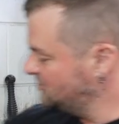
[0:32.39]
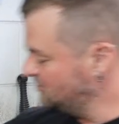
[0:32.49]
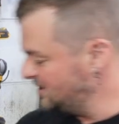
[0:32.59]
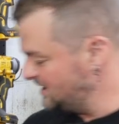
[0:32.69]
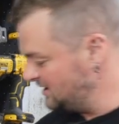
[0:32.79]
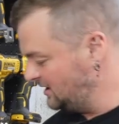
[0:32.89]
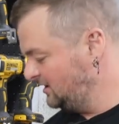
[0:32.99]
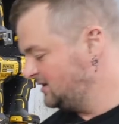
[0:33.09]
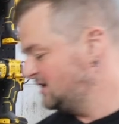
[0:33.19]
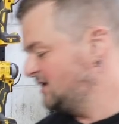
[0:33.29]
wheel,
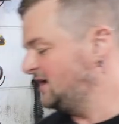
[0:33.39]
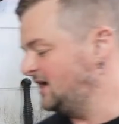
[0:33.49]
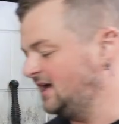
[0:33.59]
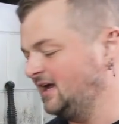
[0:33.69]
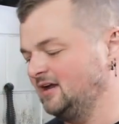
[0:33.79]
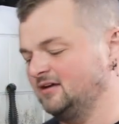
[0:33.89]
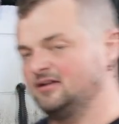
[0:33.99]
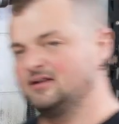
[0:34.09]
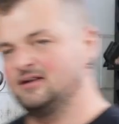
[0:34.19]
and